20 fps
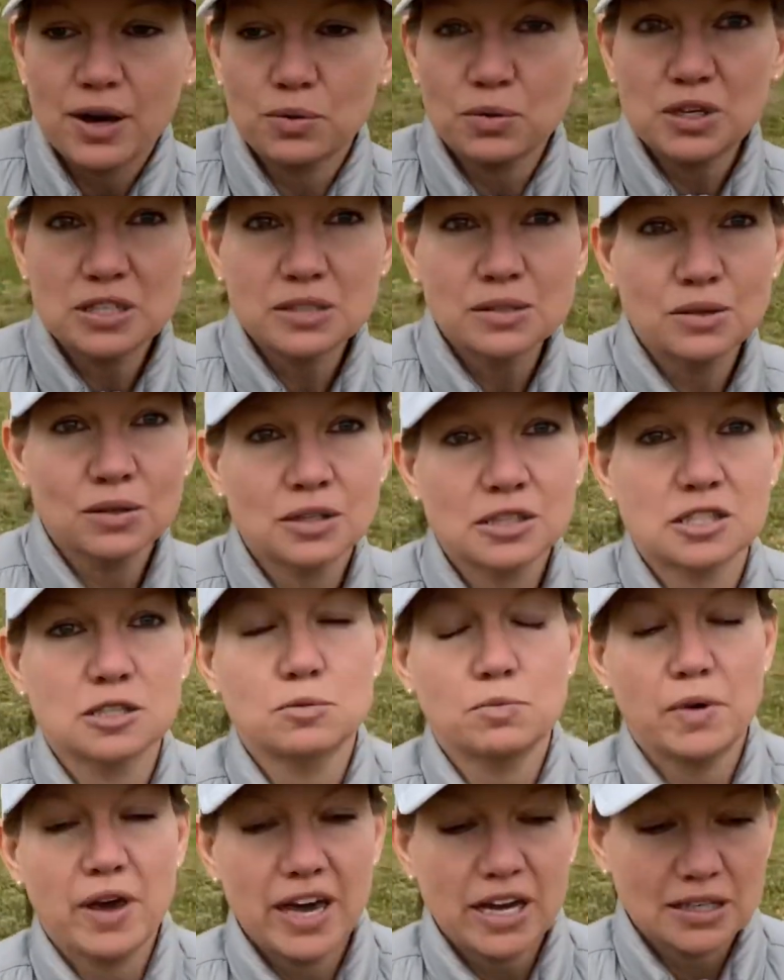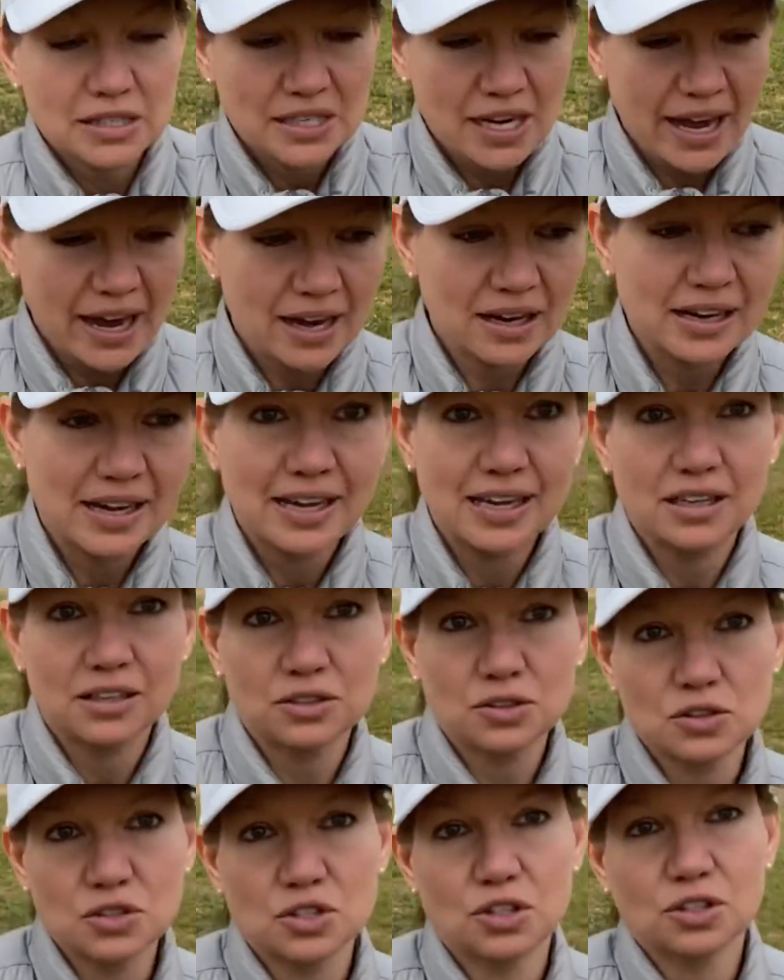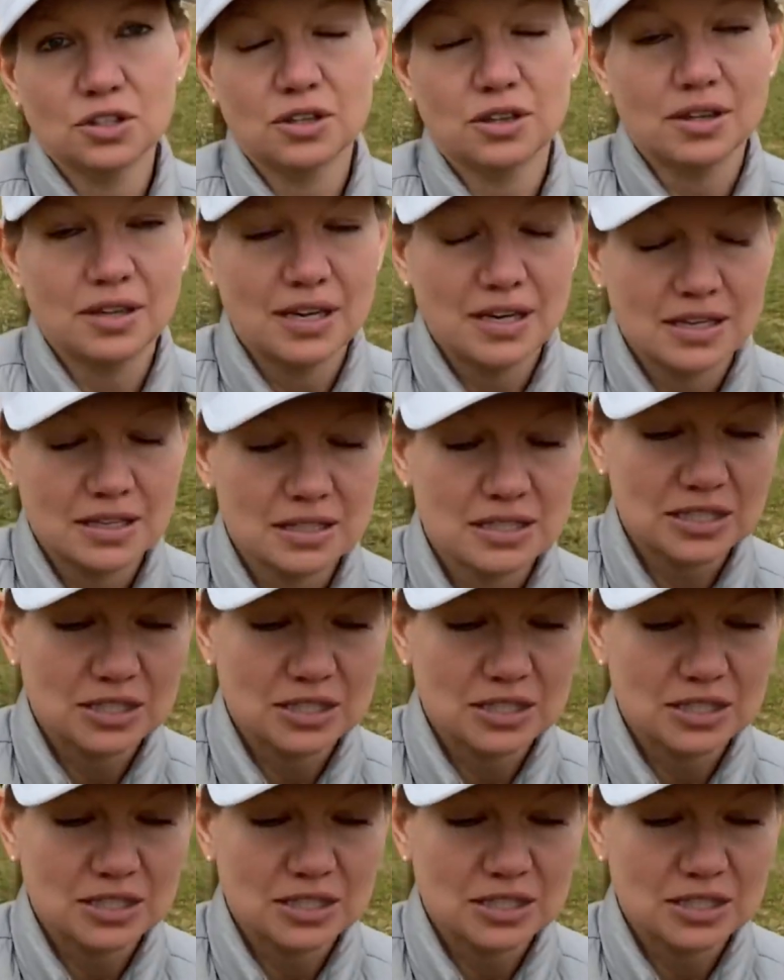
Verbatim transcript: what to expect, how to handle certain things.